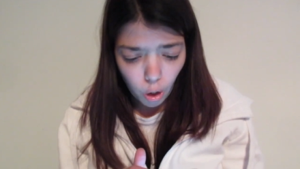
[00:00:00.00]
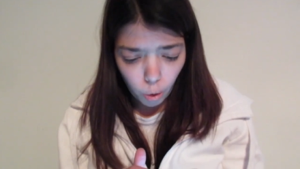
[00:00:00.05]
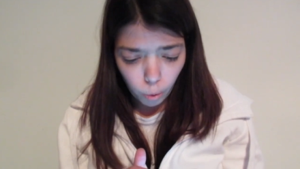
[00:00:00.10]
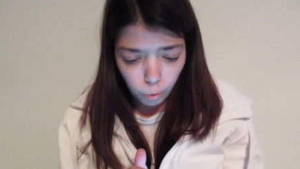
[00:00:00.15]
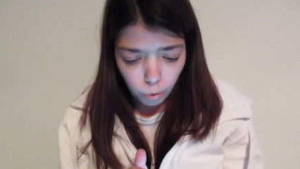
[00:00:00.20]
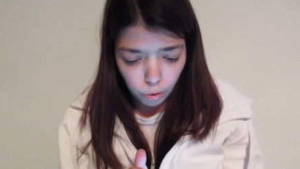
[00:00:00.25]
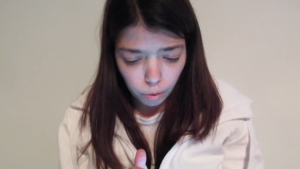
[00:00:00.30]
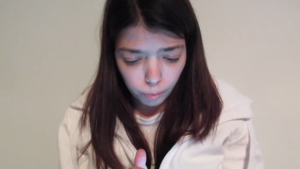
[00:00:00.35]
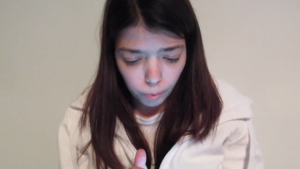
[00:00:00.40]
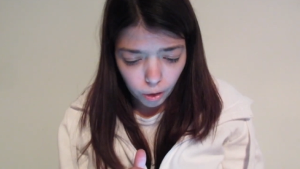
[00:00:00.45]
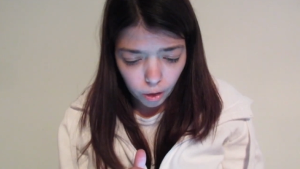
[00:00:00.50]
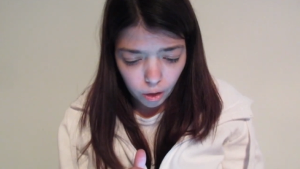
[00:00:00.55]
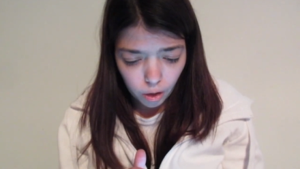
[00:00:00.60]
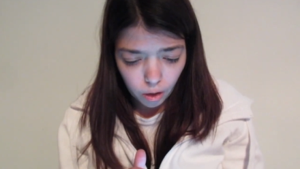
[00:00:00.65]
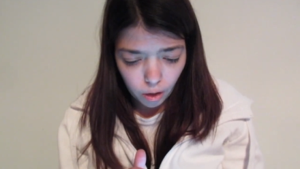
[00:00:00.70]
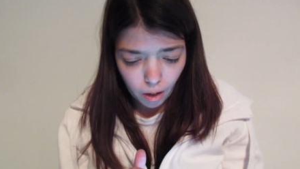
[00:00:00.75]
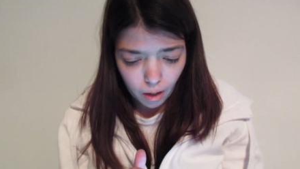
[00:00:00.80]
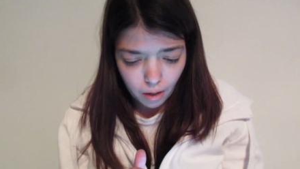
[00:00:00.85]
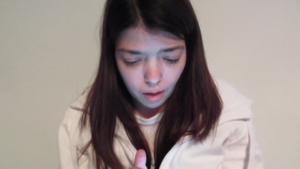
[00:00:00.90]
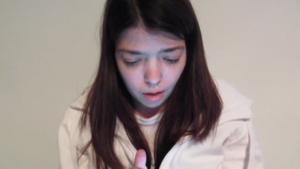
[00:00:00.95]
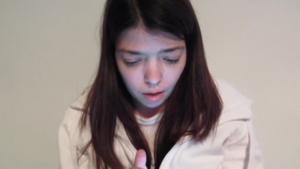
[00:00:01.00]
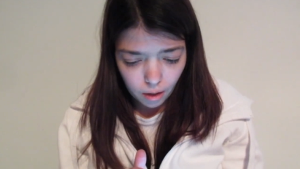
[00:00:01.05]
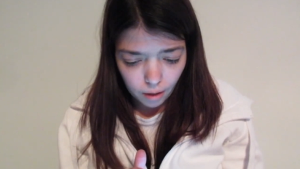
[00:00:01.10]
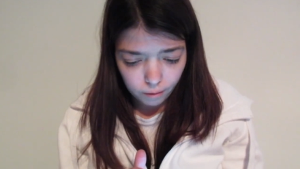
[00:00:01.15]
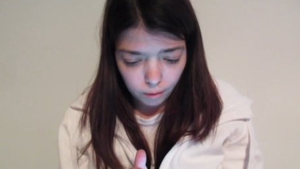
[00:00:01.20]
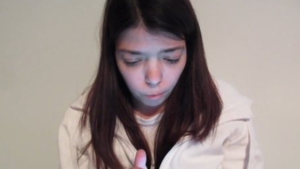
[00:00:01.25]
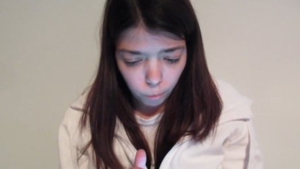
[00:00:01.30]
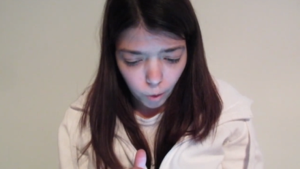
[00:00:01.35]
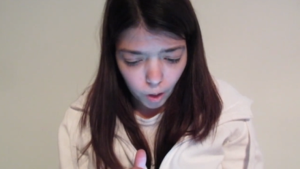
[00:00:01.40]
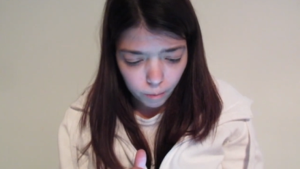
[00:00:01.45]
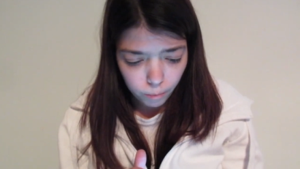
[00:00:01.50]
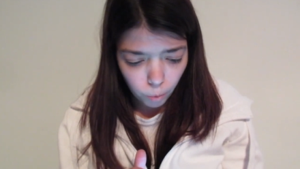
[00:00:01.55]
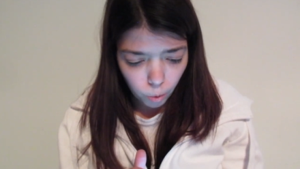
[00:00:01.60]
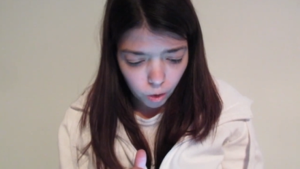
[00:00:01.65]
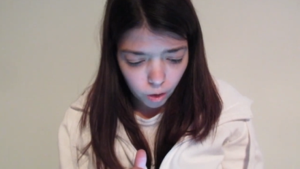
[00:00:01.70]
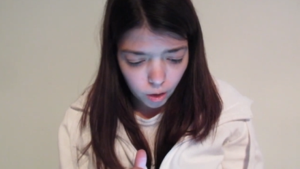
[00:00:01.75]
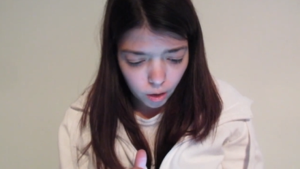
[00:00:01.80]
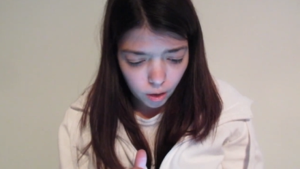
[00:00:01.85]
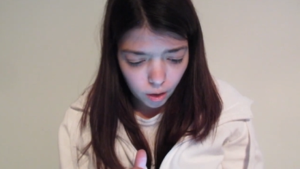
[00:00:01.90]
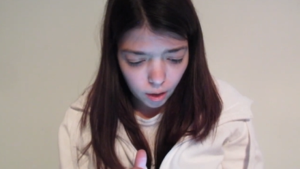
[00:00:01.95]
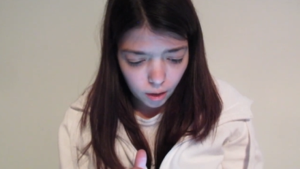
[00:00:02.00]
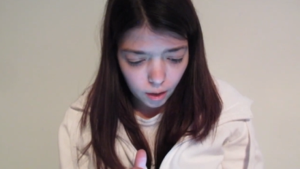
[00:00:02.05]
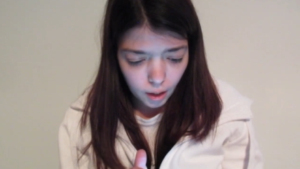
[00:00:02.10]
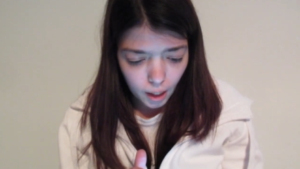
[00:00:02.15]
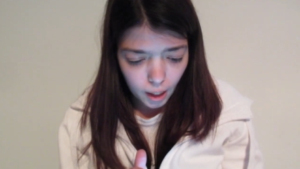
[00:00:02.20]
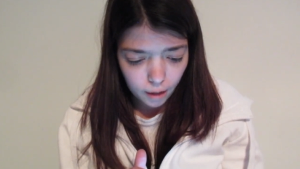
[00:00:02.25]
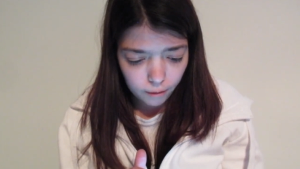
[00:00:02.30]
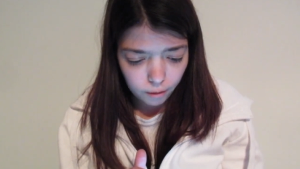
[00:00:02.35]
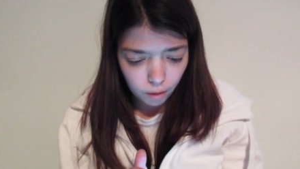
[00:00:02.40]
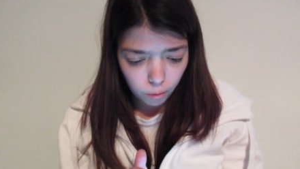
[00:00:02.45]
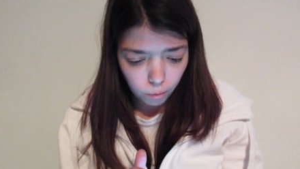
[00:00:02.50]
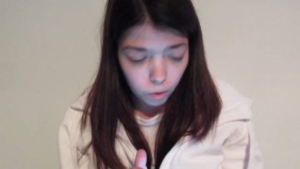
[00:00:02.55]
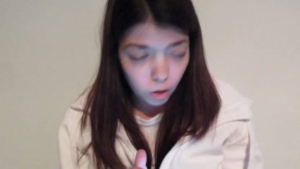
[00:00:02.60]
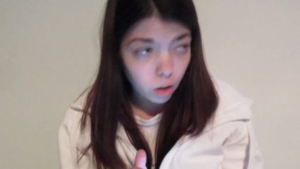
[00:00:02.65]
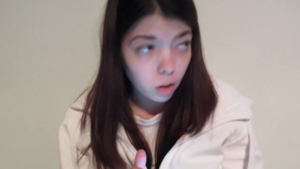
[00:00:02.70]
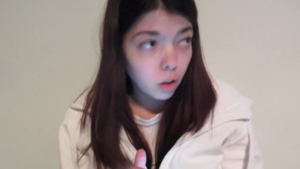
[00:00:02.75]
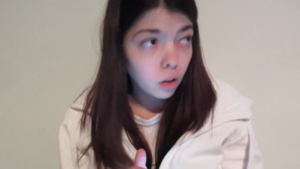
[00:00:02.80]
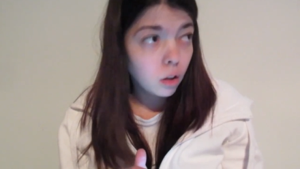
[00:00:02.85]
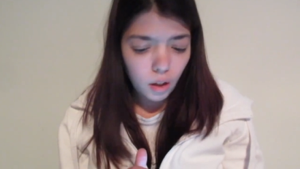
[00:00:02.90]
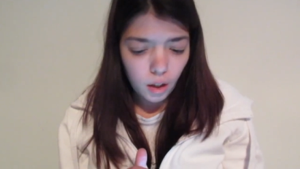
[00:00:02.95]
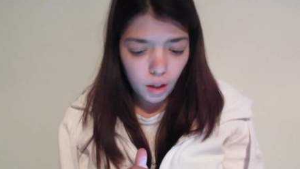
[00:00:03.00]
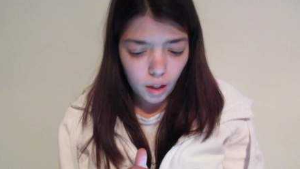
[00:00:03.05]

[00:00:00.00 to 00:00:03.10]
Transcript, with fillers: whose body they discovered one morning in out of the way,